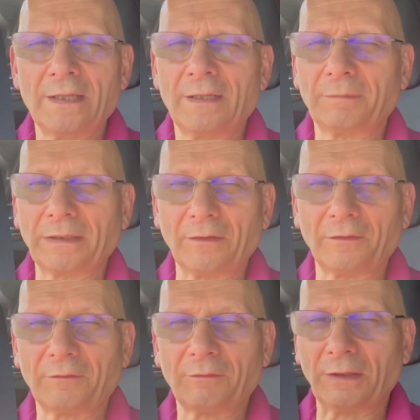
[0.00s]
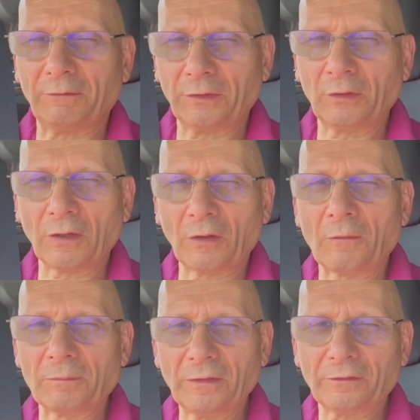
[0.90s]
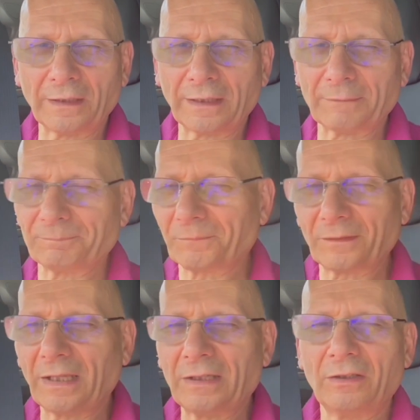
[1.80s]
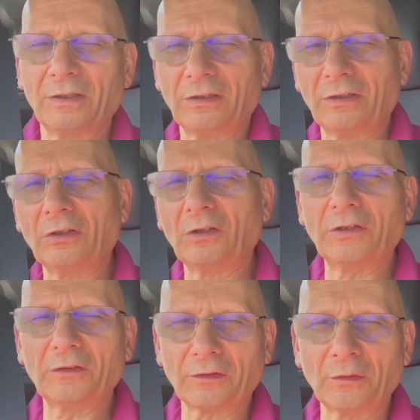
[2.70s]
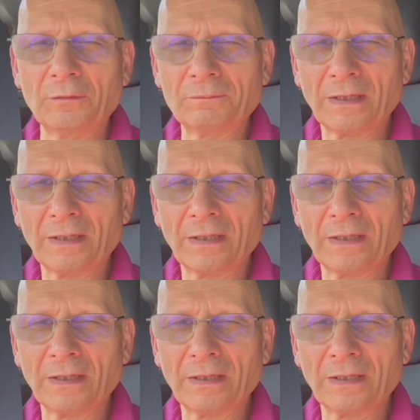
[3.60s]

because if you've got a lot of music, then you'll lose it all.